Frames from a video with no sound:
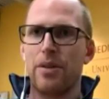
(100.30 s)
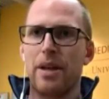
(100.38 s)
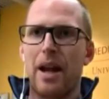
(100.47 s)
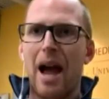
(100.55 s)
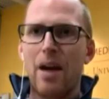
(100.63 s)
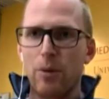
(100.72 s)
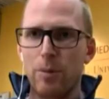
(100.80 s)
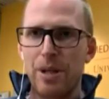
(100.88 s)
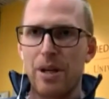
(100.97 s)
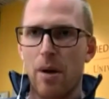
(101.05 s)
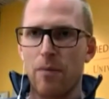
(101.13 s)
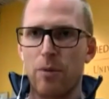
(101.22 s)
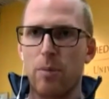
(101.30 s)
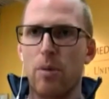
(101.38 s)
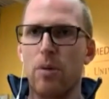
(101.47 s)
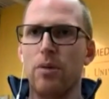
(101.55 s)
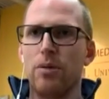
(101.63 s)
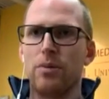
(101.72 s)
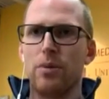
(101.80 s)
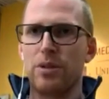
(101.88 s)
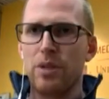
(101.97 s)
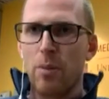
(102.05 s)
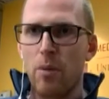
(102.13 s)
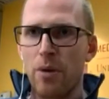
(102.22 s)
that I would be comfortable with
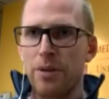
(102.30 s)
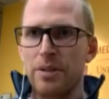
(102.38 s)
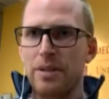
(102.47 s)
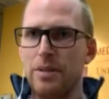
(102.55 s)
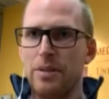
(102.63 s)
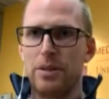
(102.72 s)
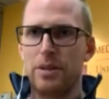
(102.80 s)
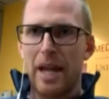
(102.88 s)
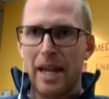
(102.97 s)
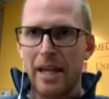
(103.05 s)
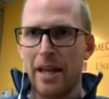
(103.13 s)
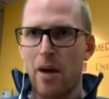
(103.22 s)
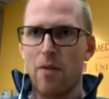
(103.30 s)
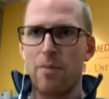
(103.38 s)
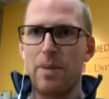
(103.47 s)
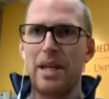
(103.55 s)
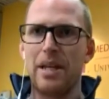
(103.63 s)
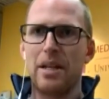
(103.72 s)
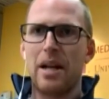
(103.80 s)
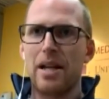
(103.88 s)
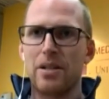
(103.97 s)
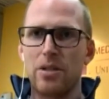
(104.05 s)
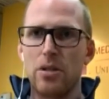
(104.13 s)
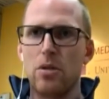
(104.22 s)
someone taking care of me in an
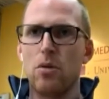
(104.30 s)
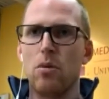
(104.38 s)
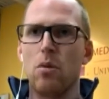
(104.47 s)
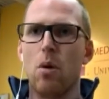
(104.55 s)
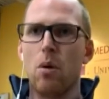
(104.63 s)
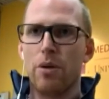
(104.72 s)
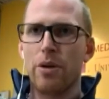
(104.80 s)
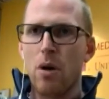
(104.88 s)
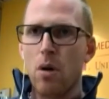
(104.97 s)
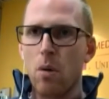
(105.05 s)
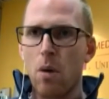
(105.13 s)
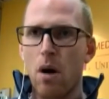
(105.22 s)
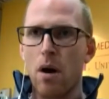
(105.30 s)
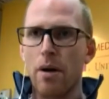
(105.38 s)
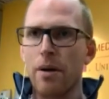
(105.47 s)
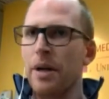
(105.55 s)
ICU or an OR.